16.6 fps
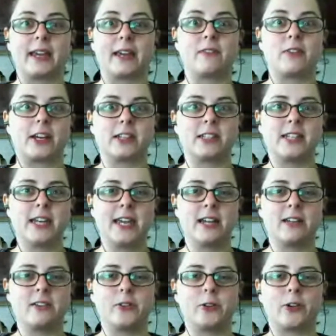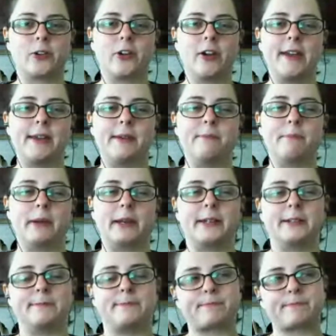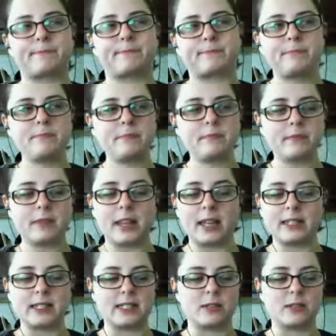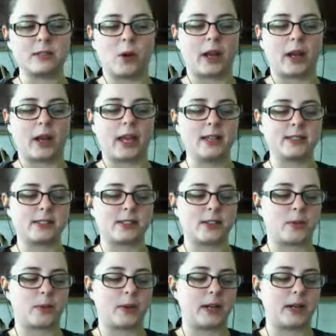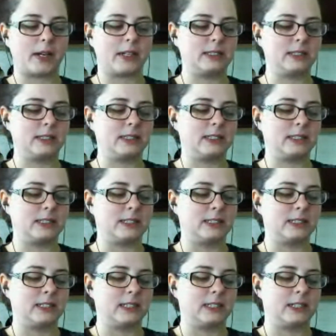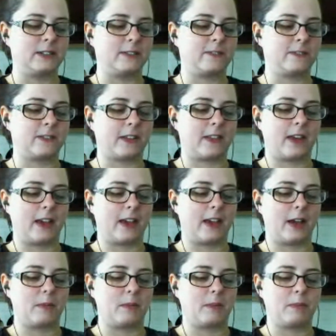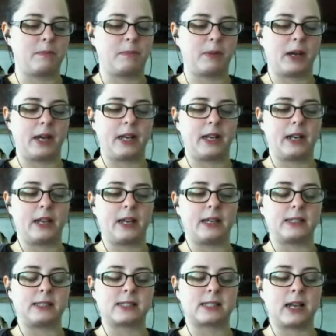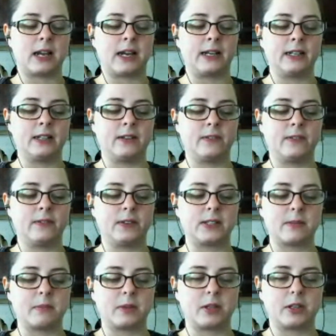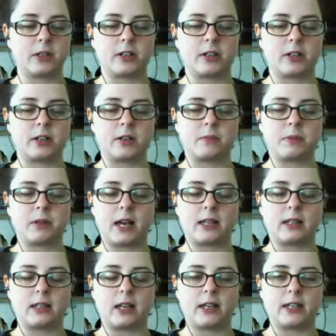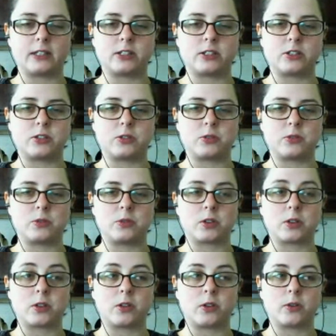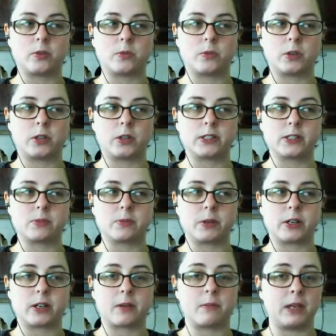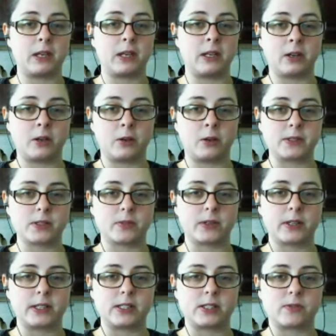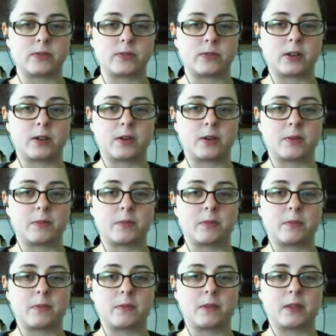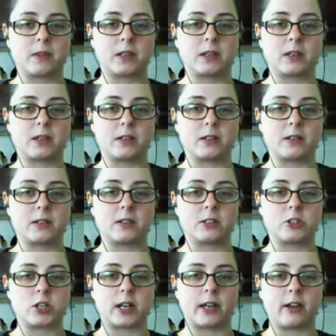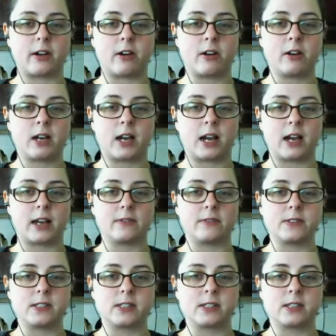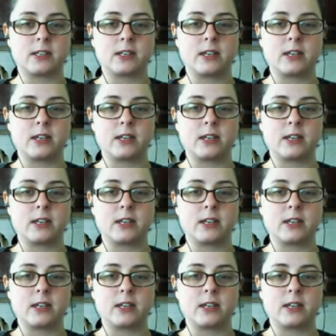if they could take Luke, great, but that didn't work out so well for them. But it's kind of a similar plot line to the Clone Wars where Kamino was erased from the Jedi archives.